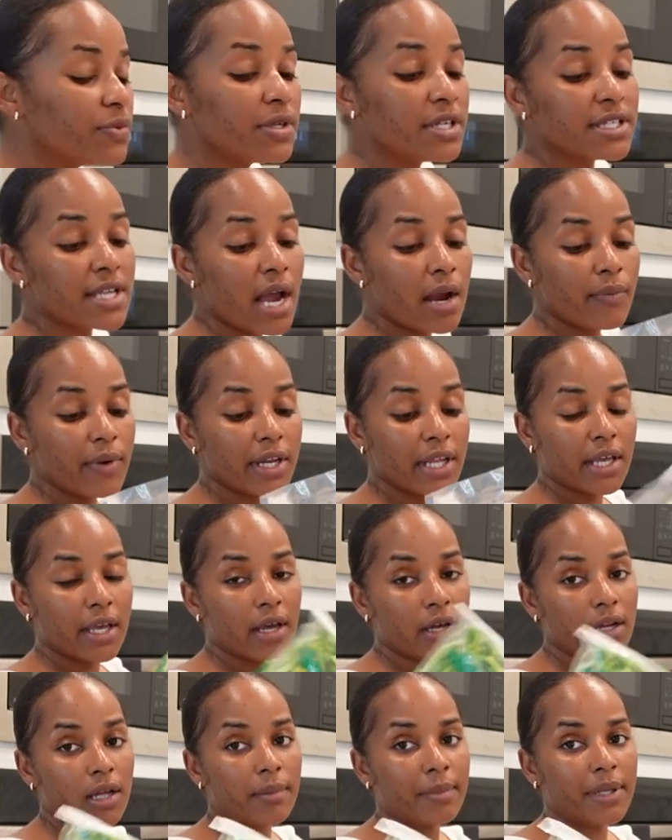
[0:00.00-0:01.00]
one is already
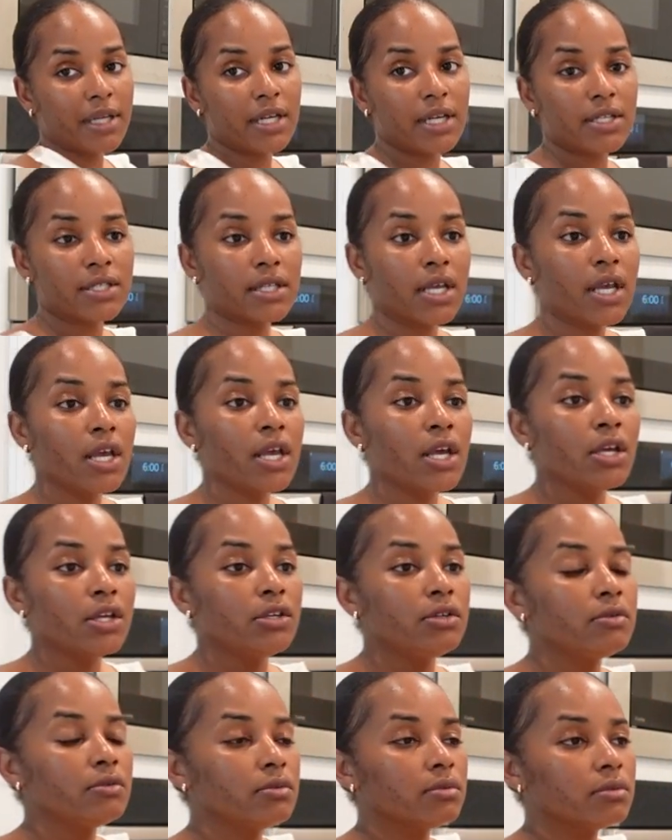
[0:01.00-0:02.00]
cut up because
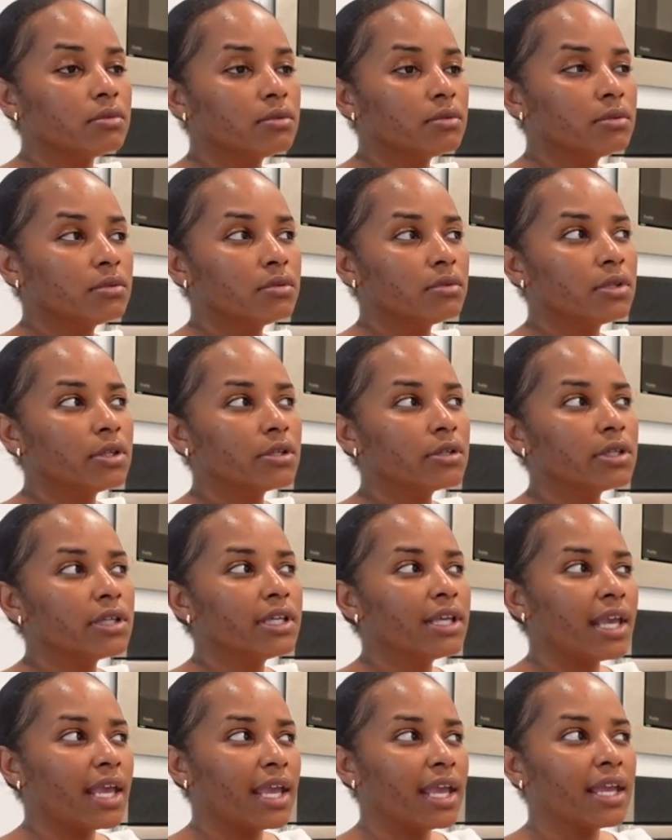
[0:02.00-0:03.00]
you
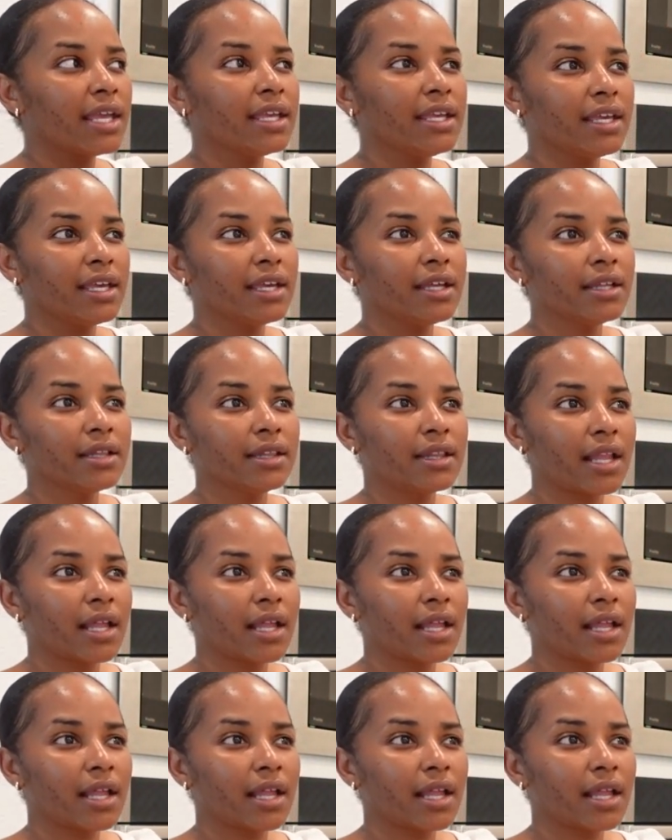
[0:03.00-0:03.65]
literally can get